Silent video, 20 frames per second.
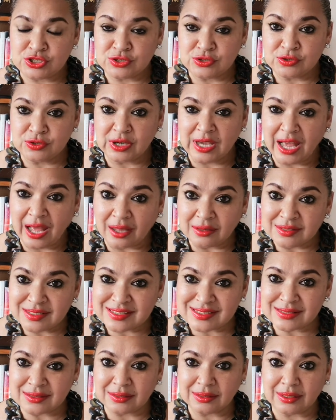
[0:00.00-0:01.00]
to
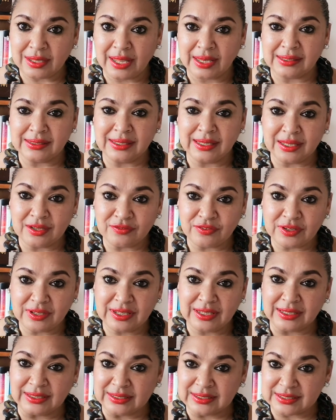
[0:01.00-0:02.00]
counsel an ever
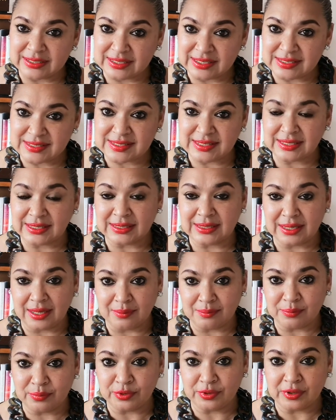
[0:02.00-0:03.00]
increasing
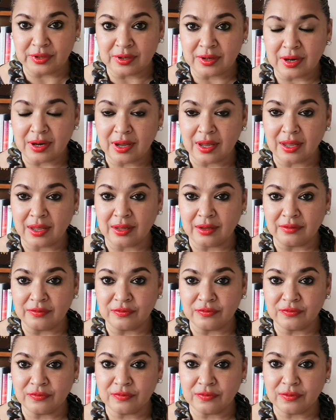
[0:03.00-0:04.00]
number
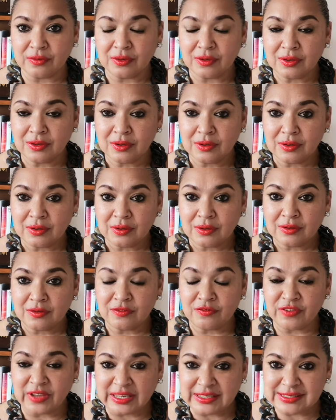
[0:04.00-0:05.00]
of
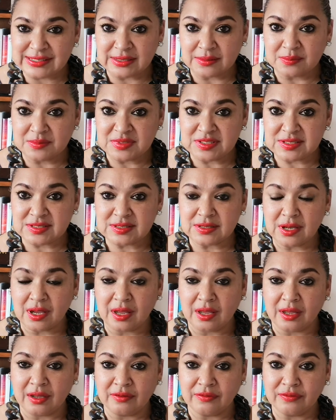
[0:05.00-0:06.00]
victims
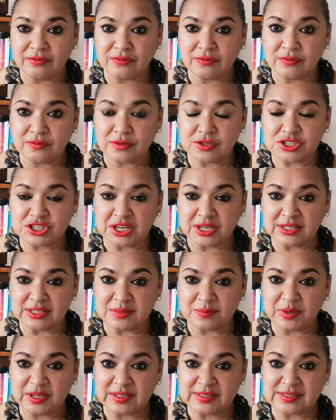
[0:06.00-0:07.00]
of
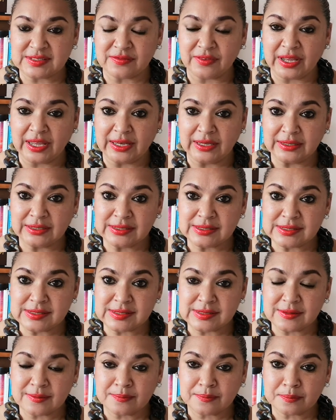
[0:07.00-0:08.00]
gender based
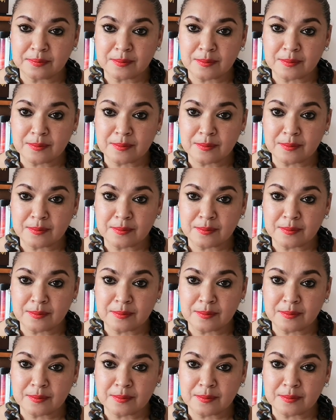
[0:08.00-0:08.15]
violence